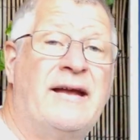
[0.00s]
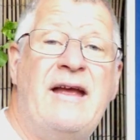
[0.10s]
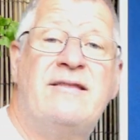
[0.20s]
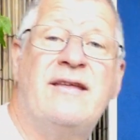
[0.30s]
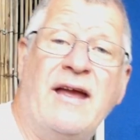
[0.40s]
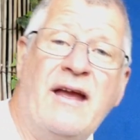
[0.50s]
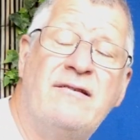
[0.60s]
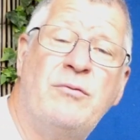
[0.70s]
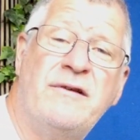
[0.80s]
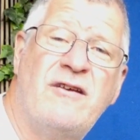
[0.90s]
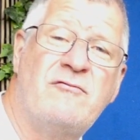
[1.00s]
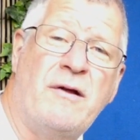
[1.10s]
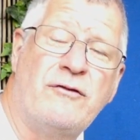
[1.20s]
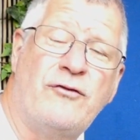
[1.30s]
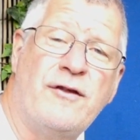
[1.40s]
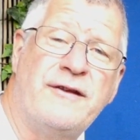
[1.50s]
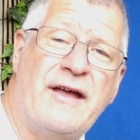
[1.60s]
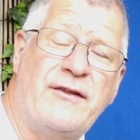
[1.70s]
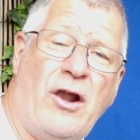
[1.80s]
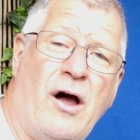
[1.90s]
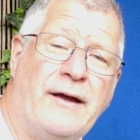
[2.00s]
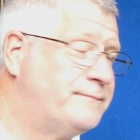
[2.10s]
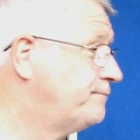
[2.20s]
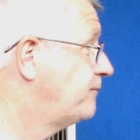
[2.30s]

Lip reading: Key thing is, we're 7 months further down the line.